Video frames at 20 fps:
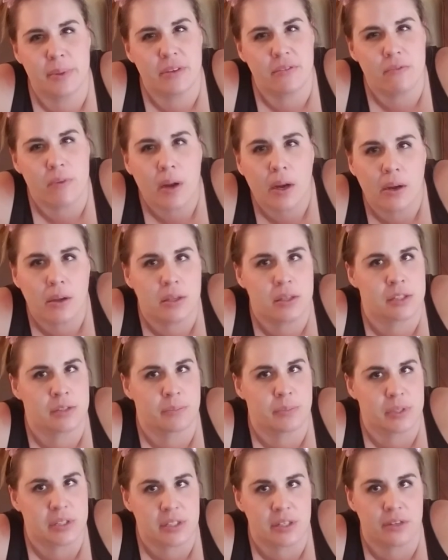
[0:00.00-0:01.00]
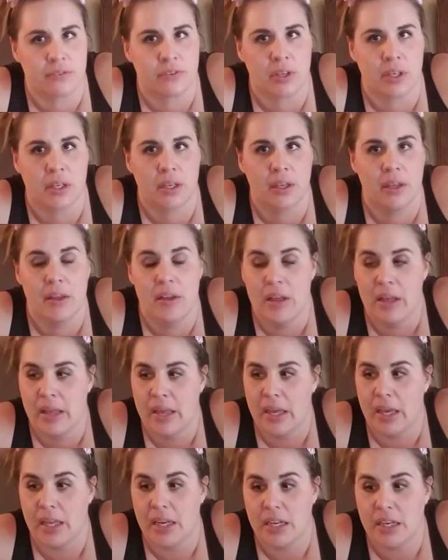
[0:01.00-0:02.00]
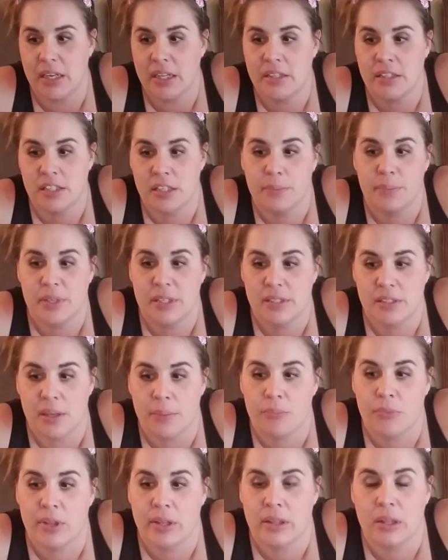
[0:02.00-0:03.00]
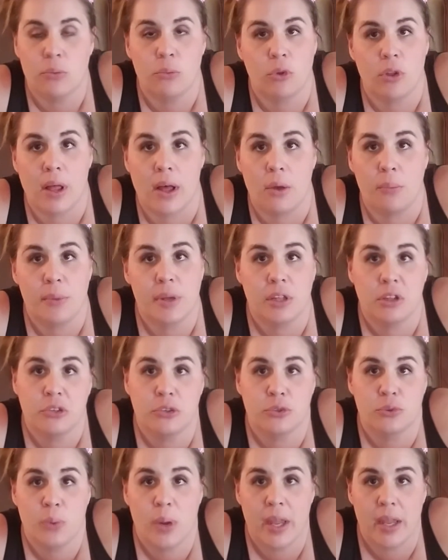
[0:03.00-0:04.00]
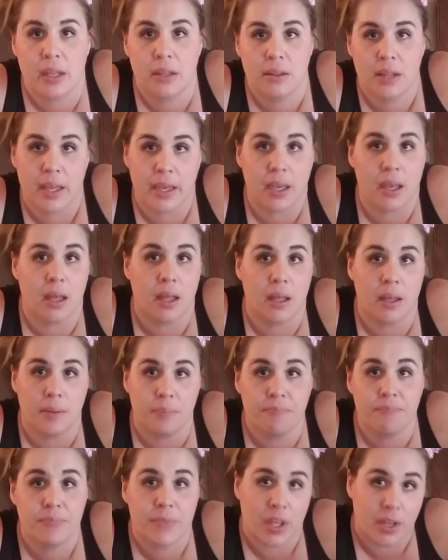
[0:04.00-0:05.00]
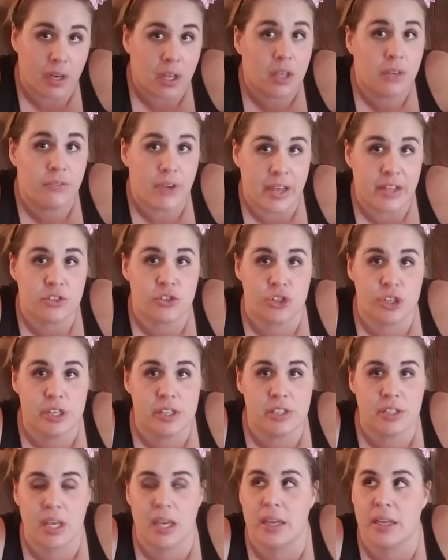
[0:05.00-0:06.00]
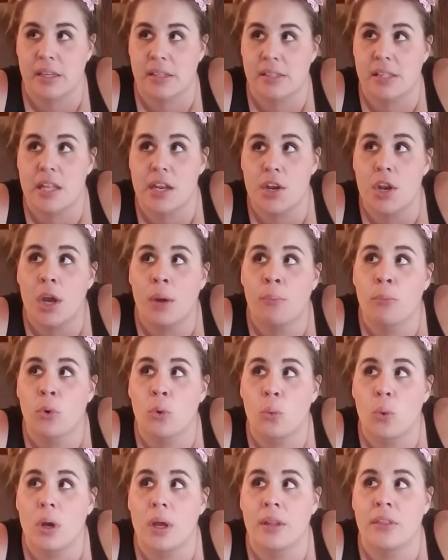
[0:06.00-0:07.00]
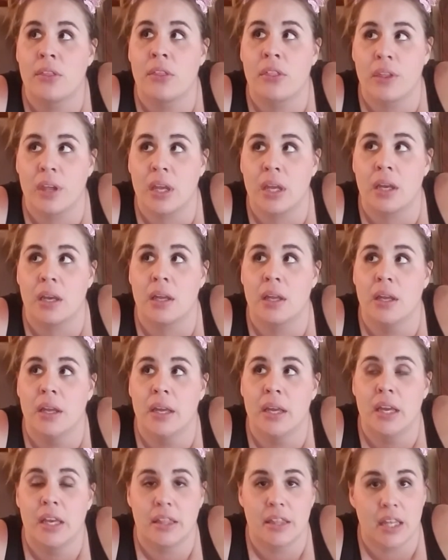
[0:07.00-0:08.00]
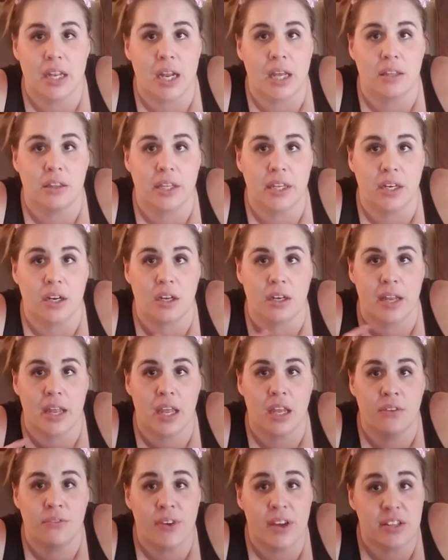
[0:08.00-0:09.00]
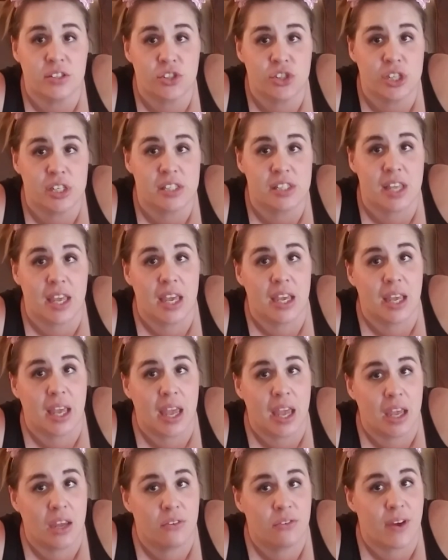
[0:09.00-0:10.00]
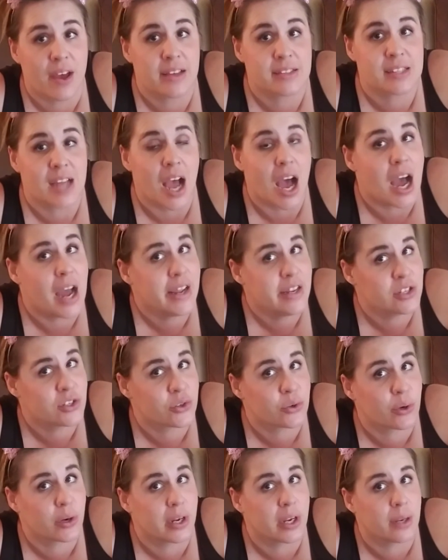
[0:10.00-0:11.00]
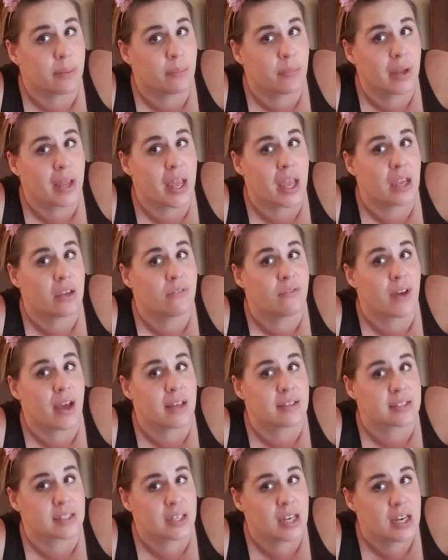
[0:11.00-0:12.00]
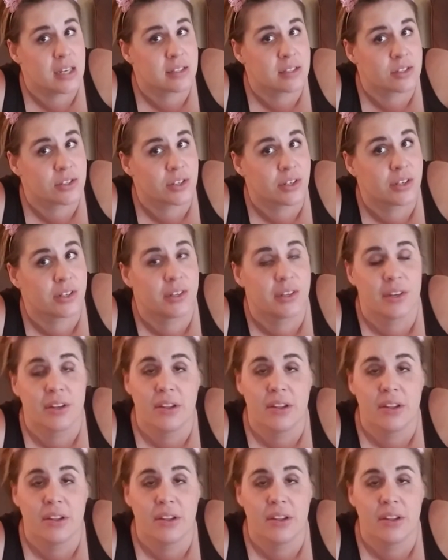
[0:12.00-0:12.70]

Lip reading: very specific, and it needs to be something that will help me lose weight. Like an egg fast cheesecake is the number one thing that I lean on. Egg fast cheesecake, egg fast ice cream, egg fast custard,